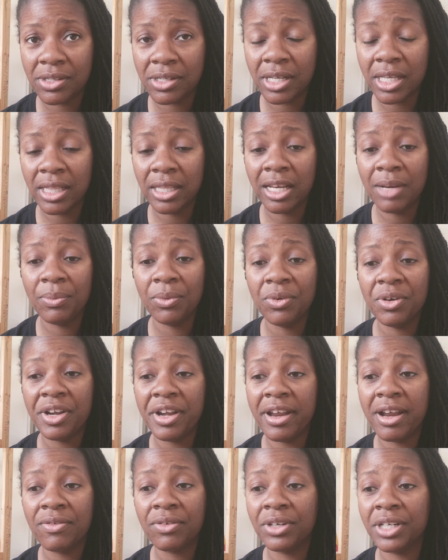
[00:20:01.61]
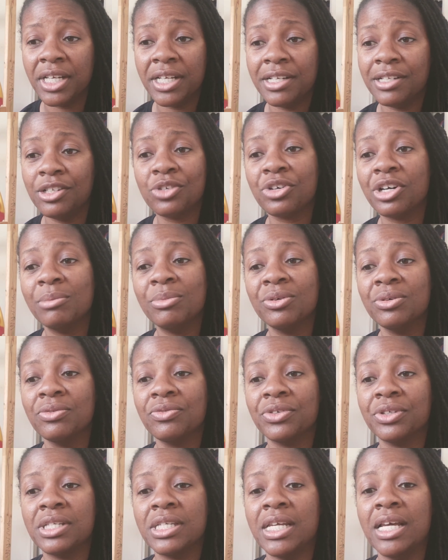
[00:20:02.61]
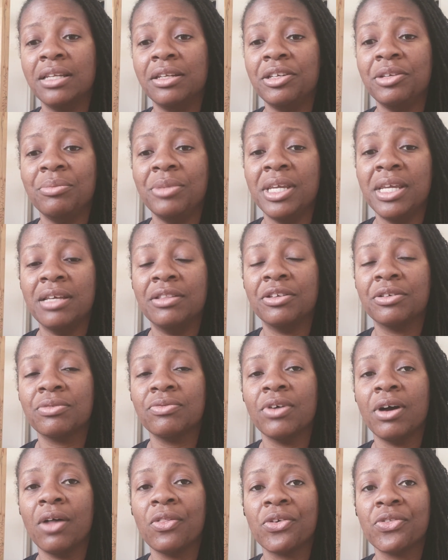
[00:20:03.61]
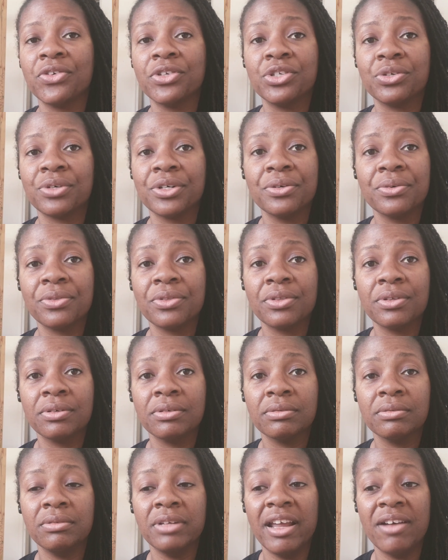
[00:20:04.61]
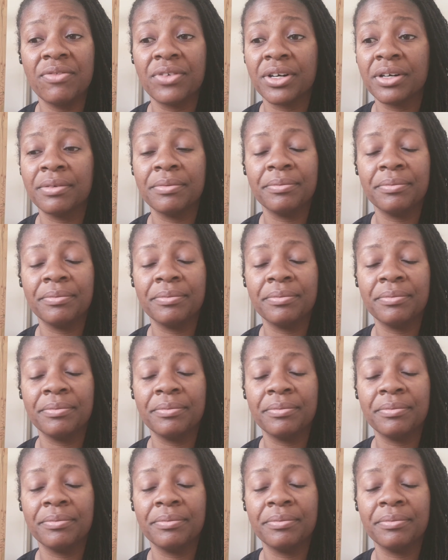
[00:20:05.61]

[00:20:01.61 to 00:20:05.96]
And they will never get in trouble for telling me and their father the truth. Never.